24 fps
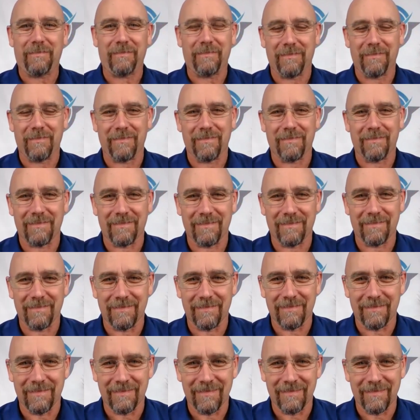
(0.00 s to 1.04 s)

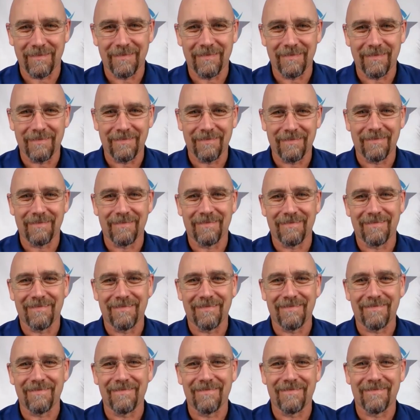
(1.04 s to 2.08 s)

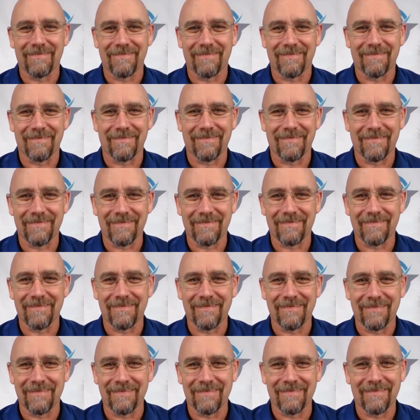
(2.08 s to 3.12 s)

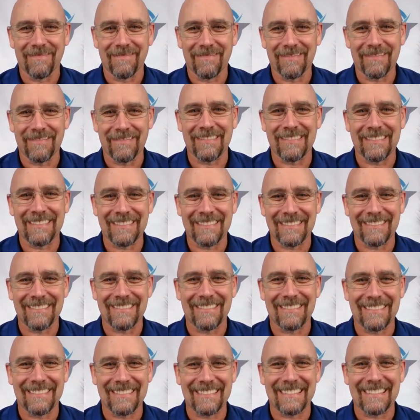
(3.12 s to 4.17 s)

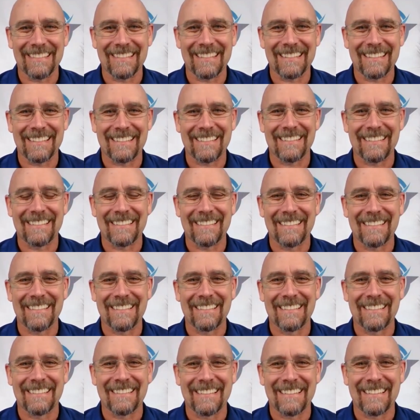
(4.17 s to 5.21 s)

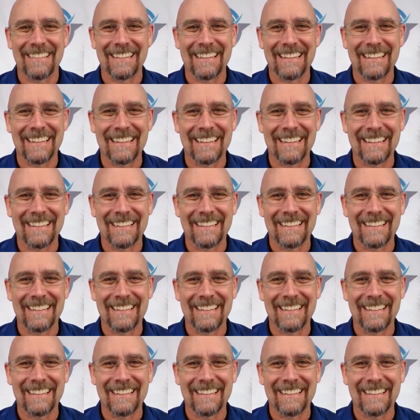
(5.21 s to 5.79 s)
This person isn't speaking.